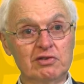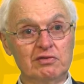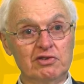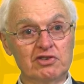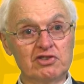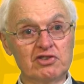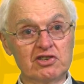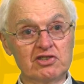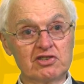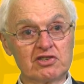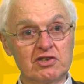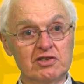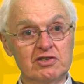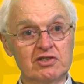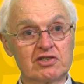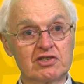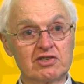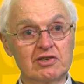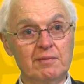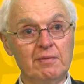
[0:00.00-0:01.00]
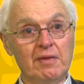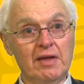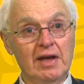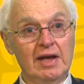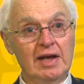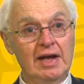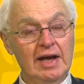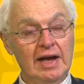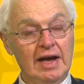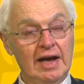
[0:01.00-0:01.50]
of resistance.
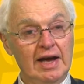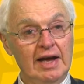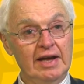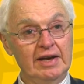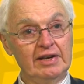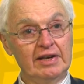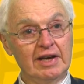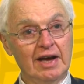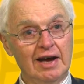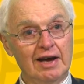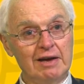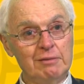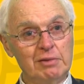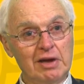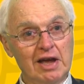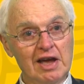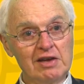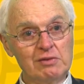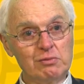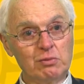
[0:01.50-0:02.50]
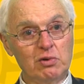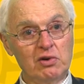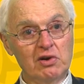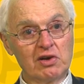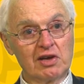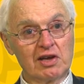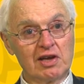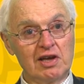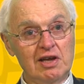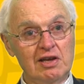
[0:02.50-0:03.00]
And I began
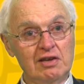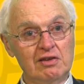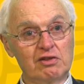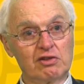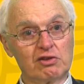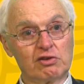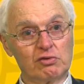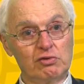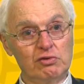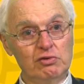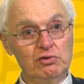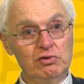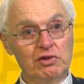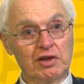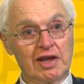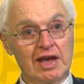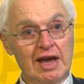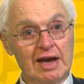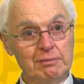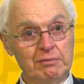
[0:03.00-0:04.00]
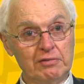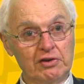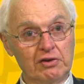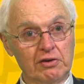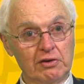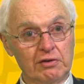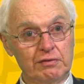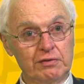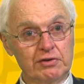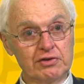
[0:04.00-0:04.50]
working through the Cabinet
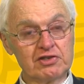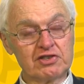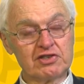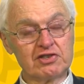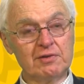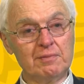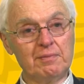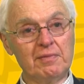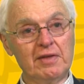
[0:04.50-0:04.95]
Office.